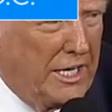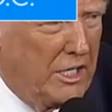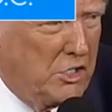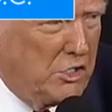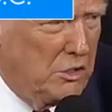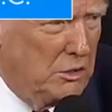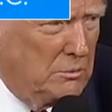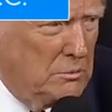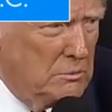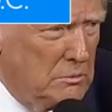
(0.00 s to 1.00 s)
angel.
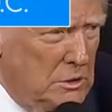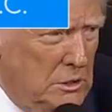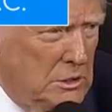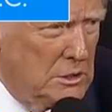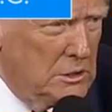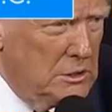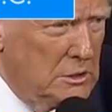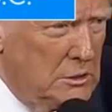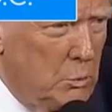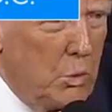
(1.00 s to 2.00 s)

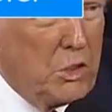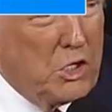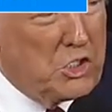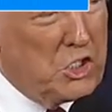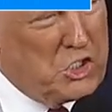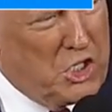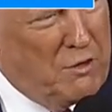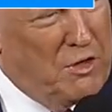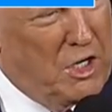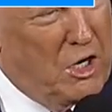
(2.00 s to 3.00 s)
With us this
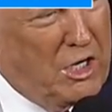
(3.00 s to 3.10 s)
evening are